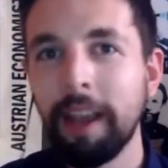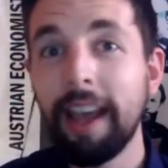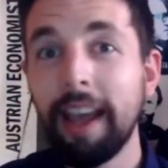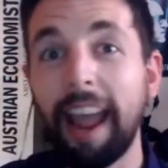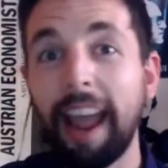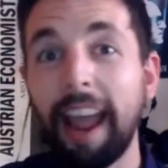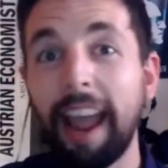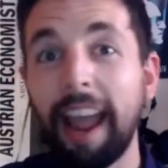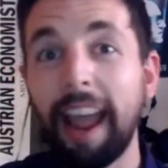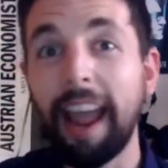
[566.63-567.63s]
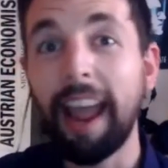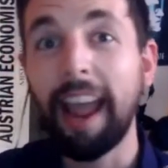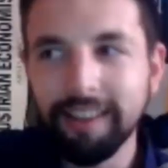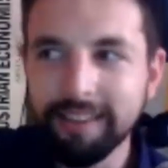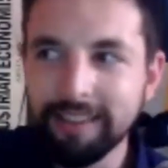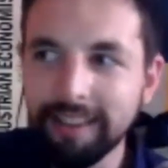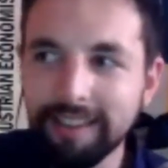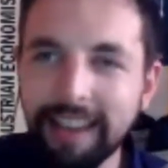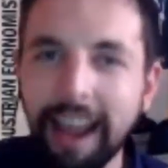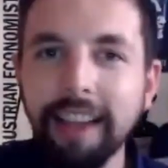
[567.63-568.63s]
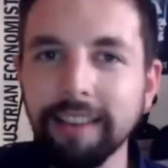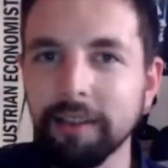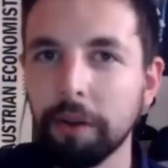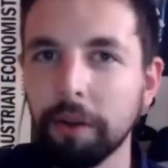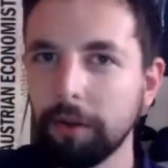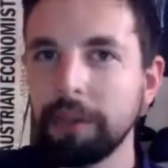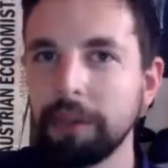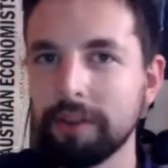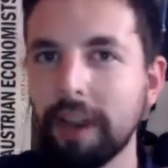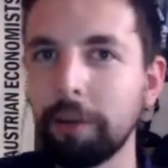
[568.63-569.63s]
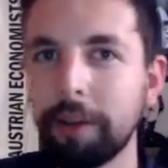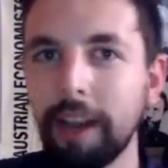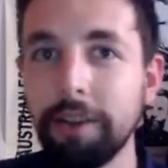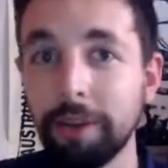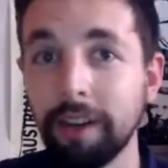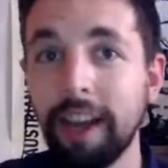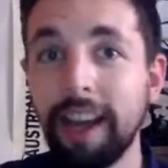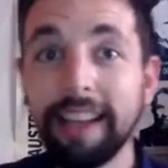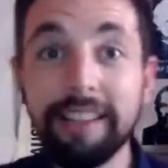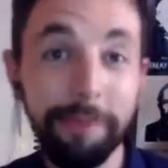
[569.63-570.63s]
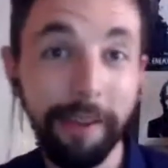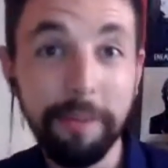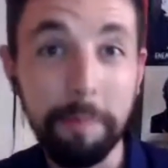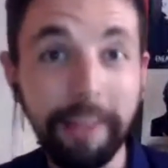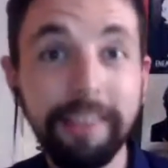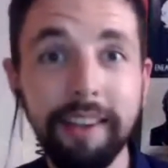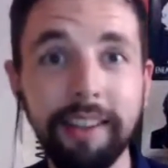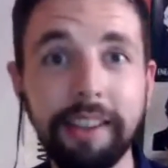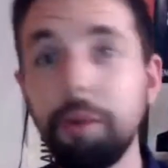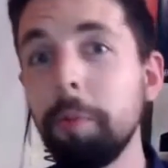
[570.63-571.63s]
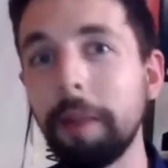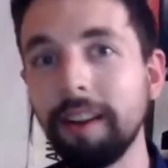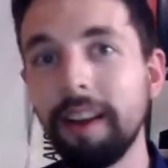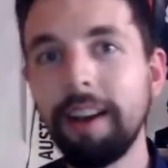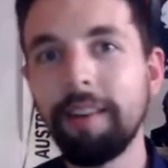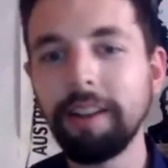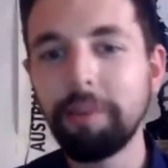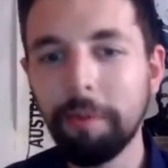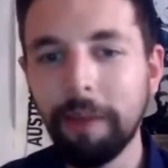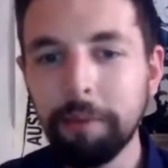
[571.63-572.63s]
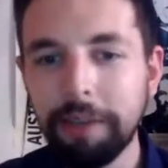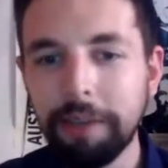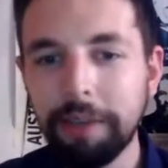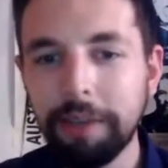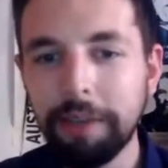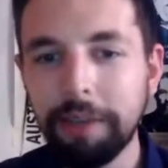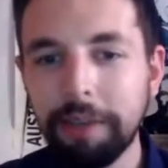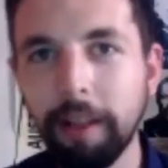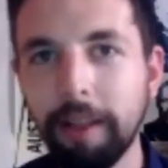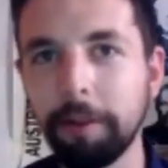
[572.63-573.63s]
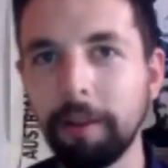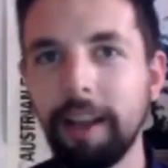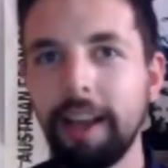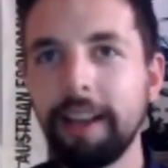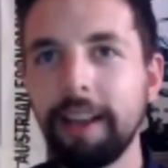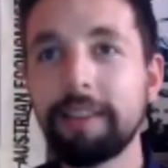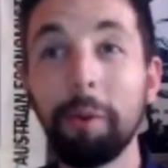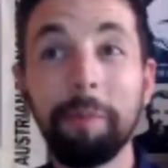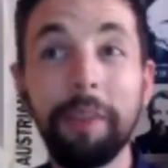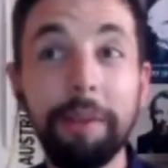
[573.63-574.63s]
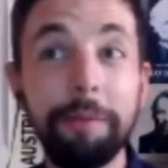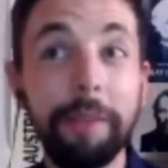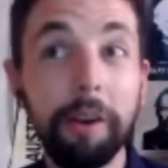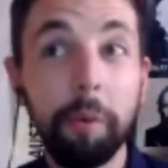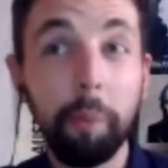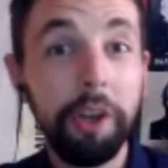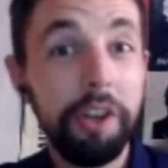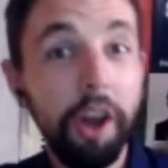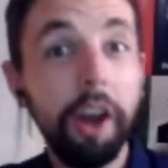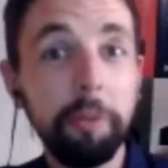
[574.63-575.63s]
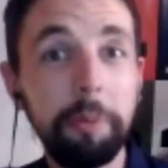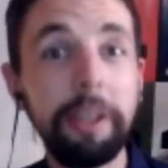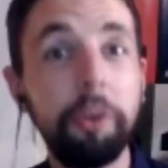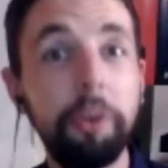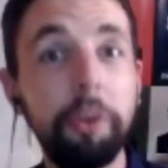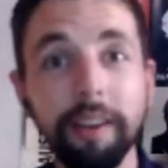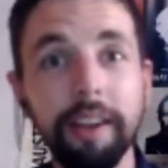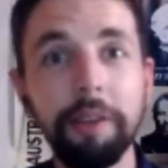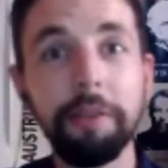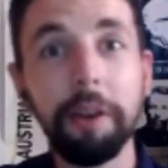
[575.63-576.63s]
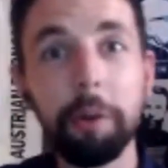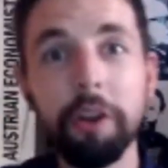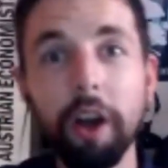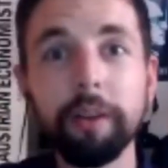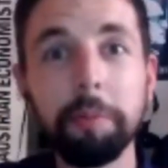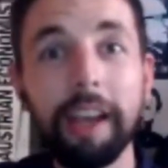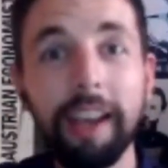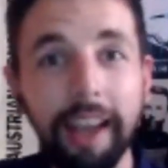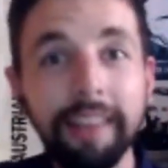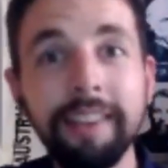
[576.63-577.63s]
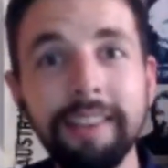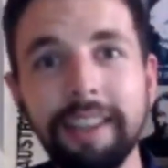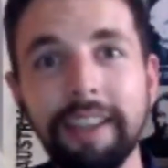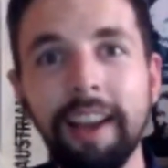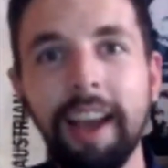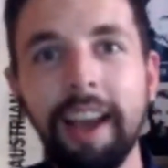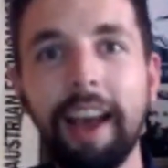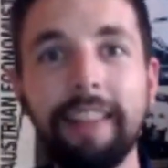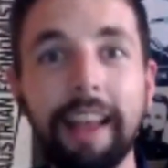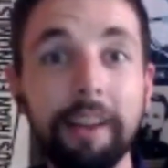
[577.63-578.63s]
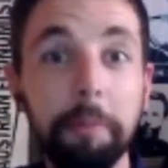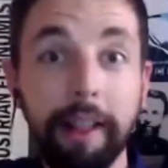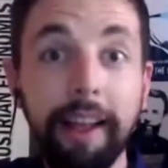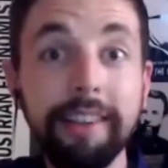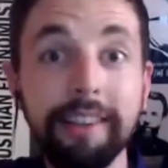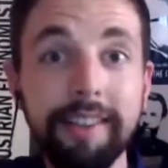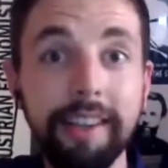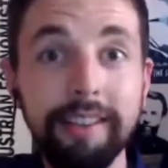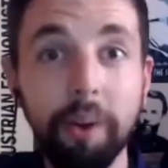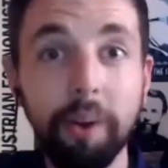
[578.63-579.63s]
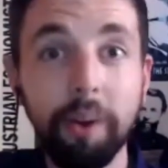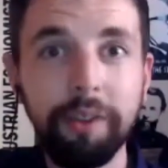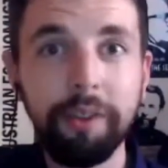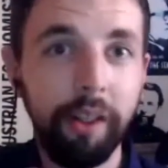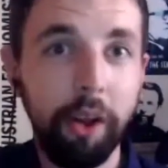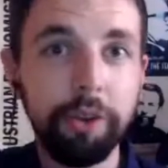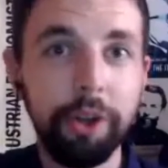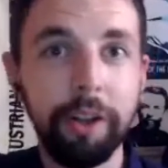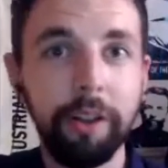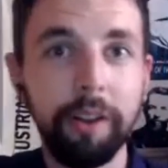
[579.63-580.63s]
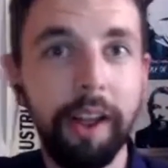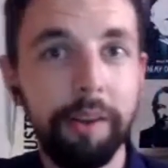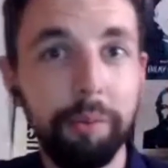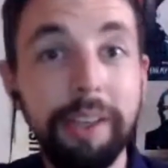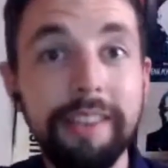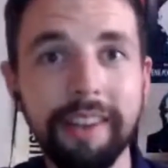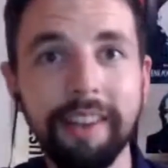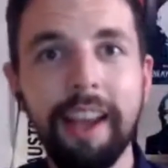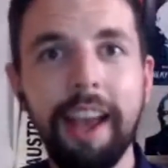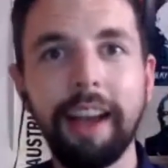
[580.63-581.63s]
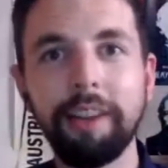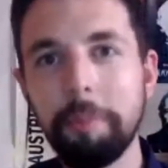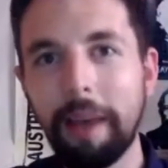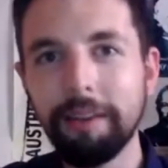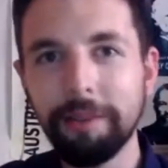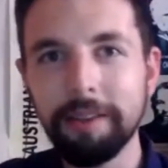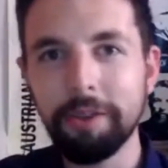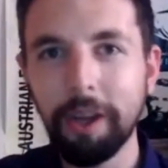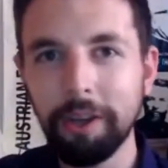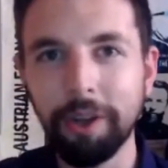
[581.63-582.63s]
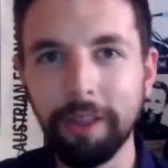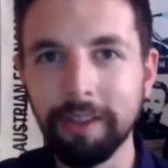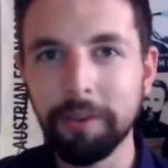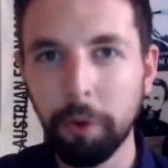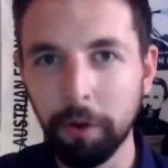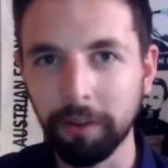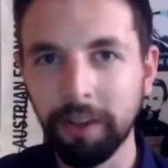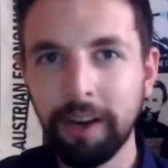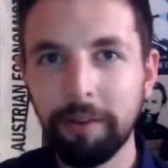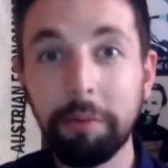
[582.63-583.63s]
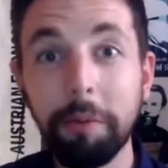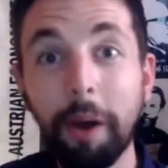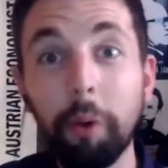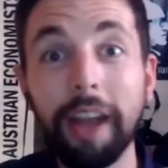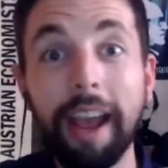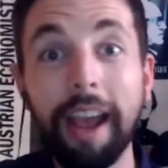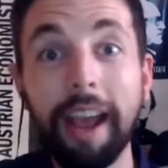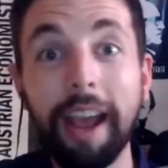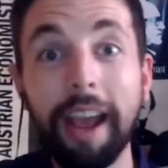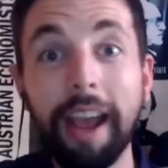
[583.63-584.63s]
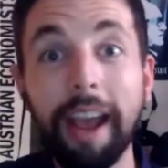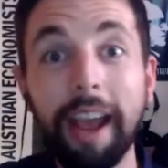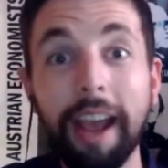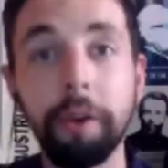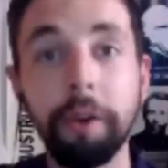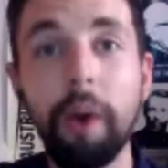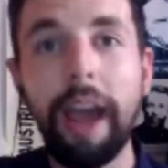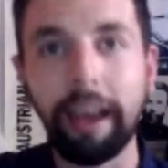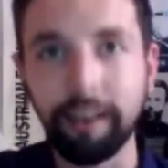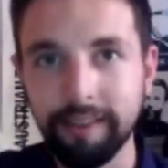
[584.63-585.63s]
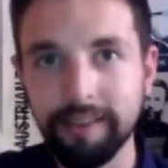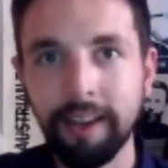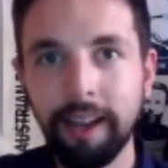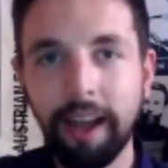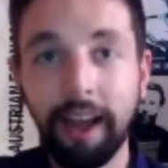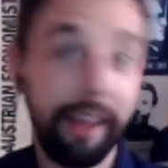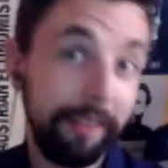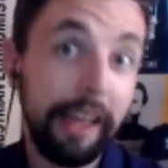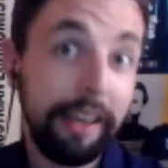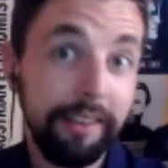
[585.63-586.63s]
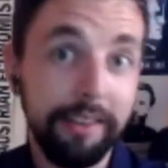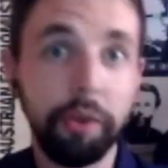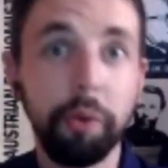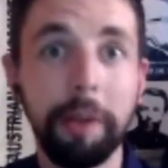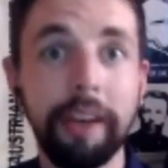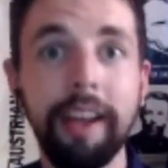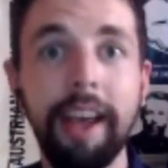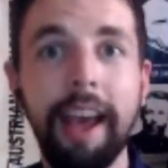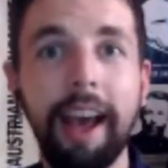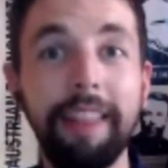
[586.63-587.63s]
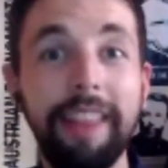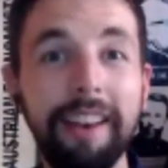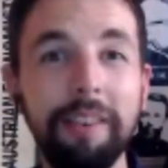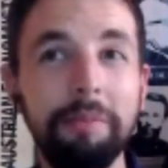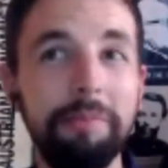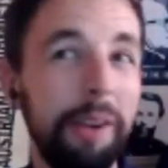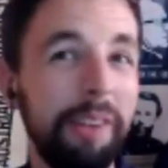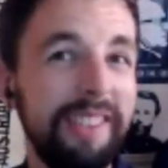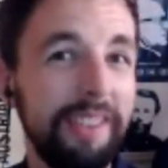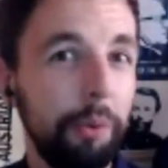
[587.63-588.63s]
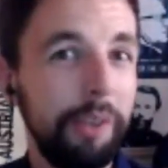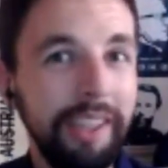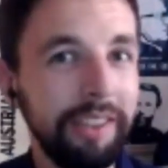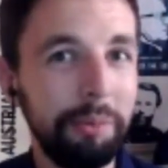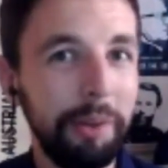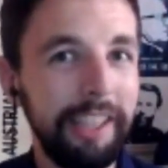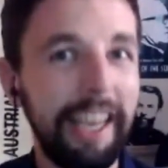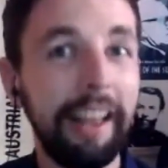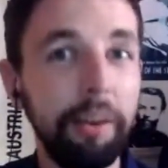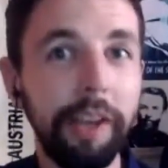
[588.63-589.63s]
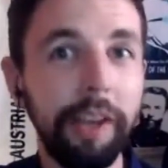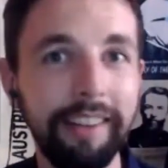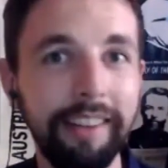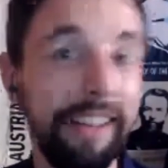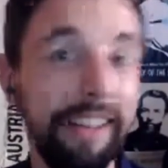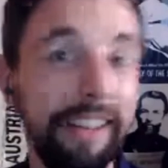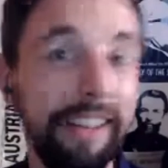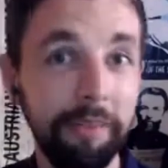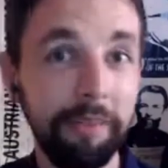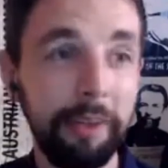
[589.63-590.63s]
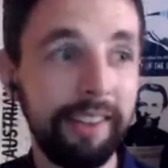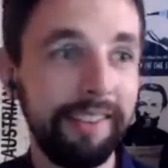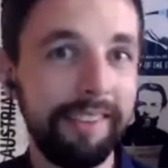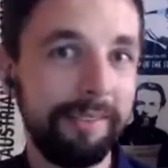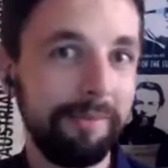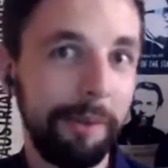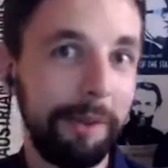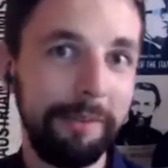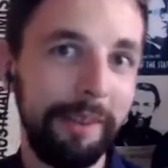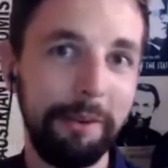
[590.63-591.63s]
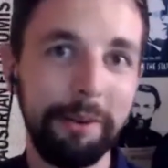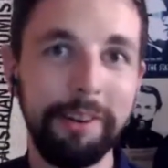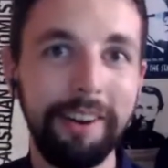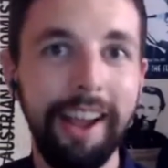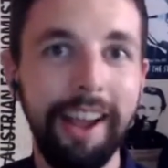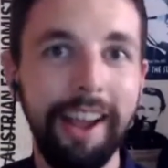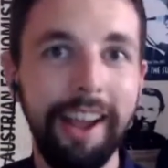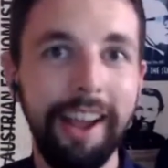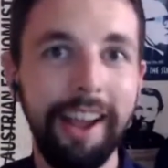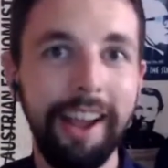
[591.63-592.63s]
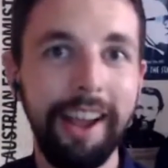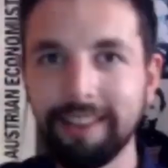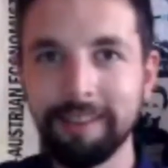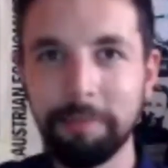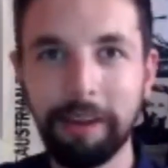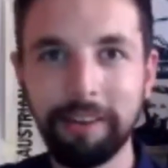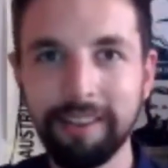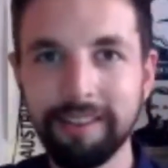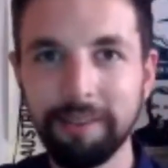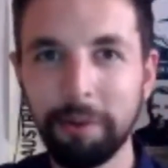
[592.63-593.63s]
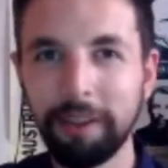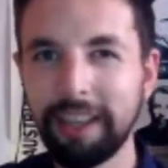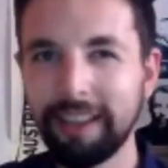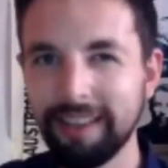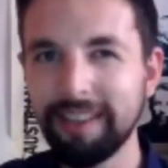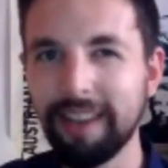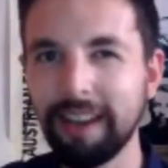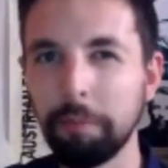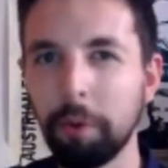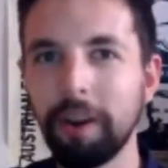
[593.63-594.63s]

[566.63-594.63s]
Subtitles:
And this task of resource allocation is fundamentally human, right, to a very, very deep level. So if there would not be human, if there would not be an entity that applies its own logical reason to manifest change in this world, right, without having someone who acts that is a human, then there is no need to really allocate anything, because, well, our existence in this matter doesn't really exist anymore.